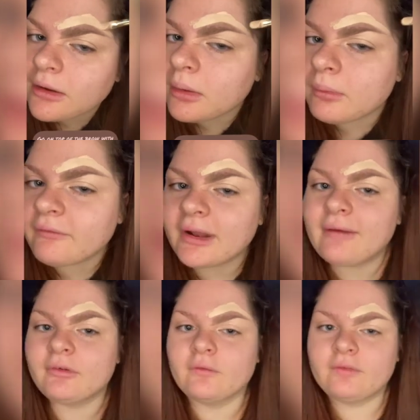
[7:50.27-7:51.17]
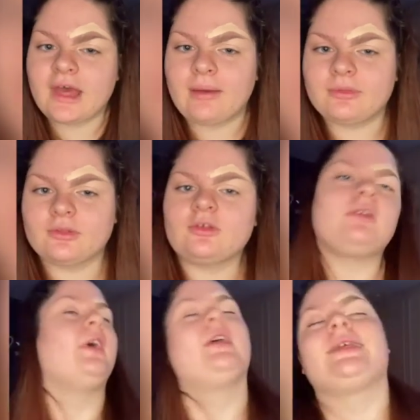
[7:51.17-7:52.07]
But if you don't have enough time to do
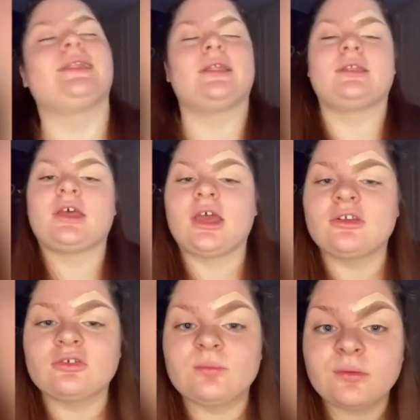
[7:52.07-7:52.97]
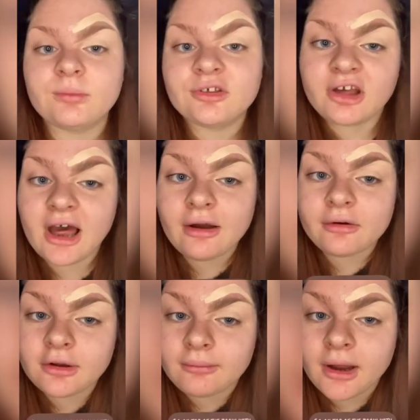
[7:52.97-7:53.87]
this in the day, just put mascara on
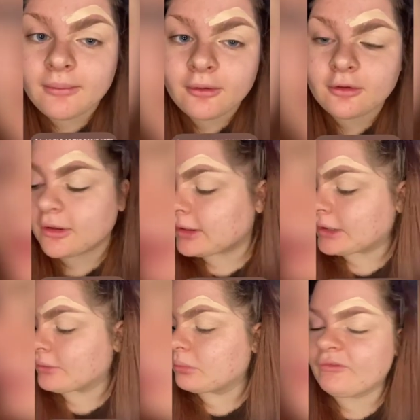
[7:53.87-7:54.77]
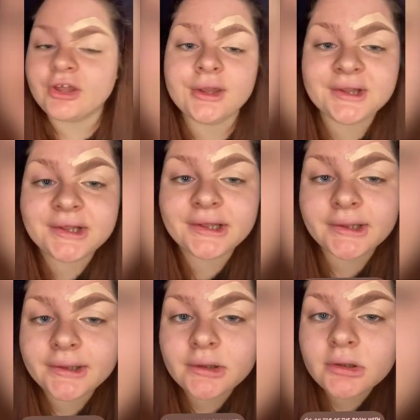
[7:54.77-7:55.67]
your eyebrows and you're done with it.
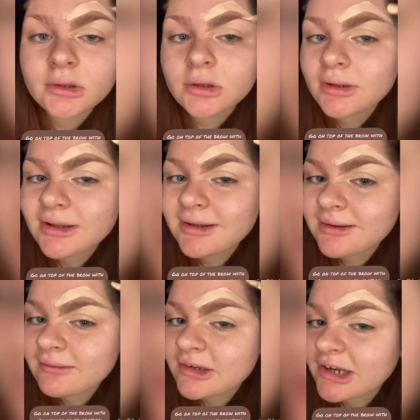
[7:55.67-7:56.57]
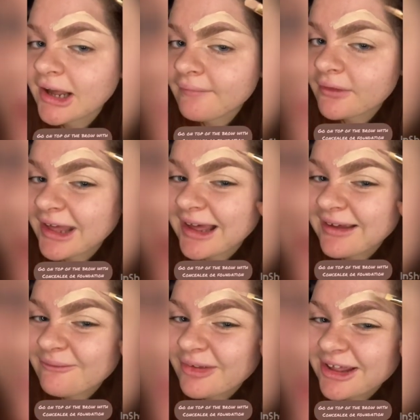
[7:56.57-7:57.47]
Which half the
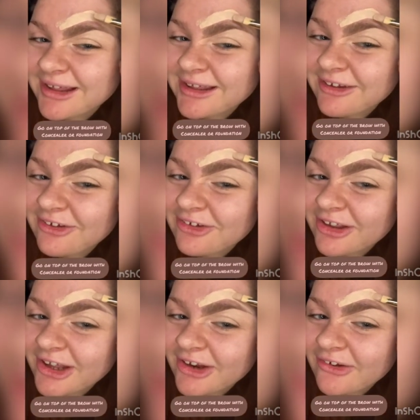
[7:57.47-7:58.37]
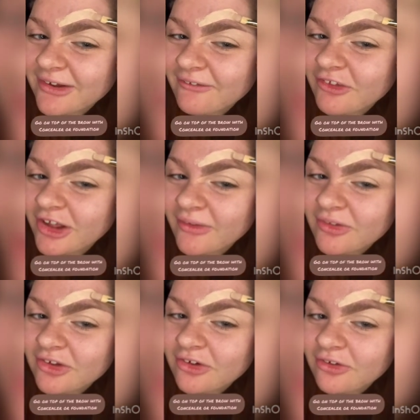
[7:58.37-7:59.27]
time, usually I don't have time to
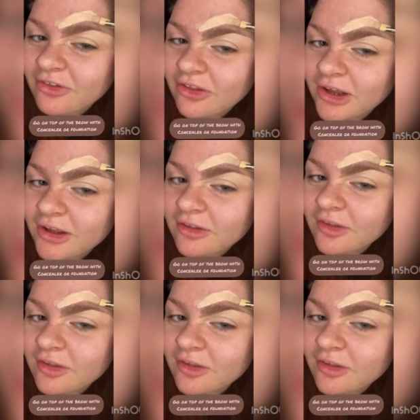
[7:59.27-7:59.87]
do this because